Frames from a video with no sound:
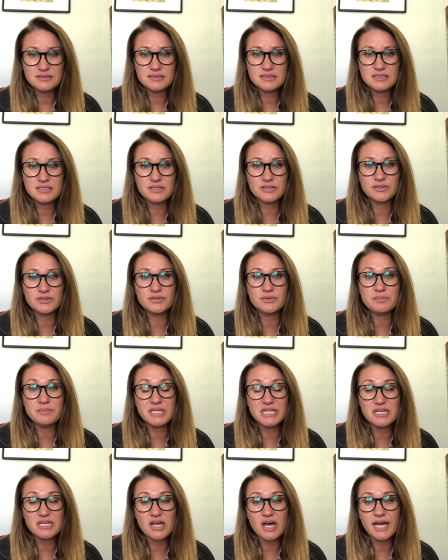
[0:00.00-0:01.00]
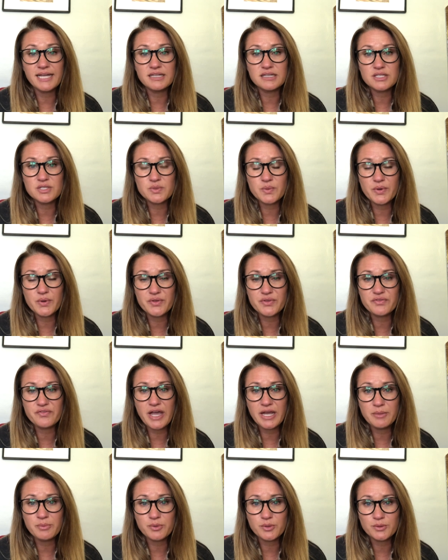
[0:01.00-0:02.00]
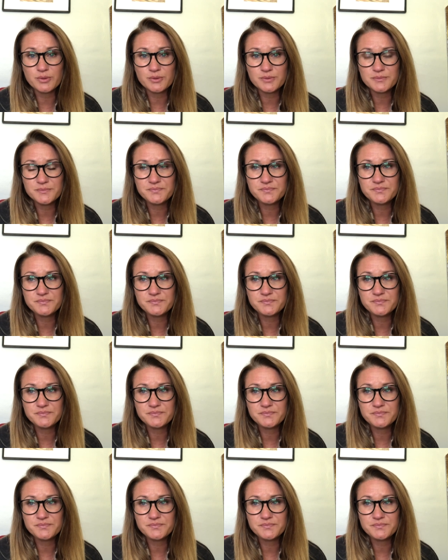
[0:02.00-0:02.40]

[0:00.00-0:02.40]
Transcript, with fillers: to midnight the 12th of April,